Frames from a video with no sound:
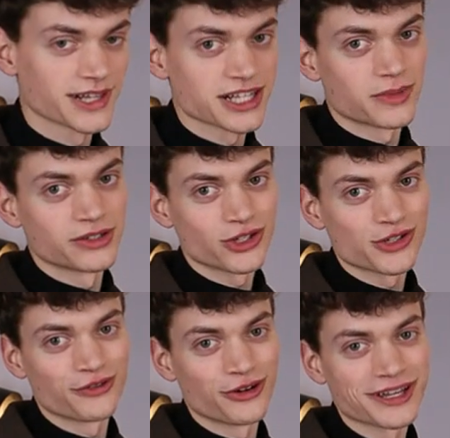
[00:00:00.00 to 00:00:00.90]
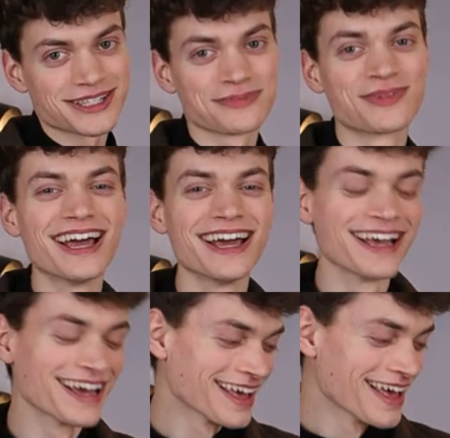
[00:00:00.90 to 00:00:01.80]
That's my Dutch voice.
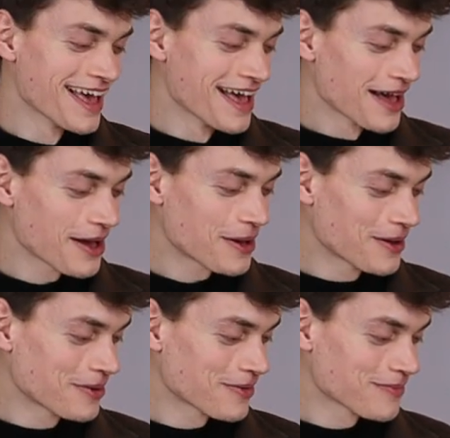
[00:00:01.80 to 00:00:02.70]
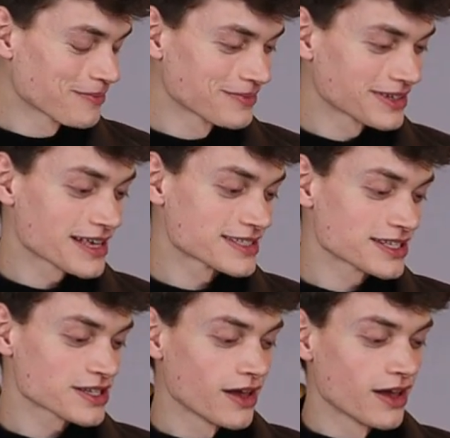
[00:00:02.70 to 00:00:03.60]
um, yes, this,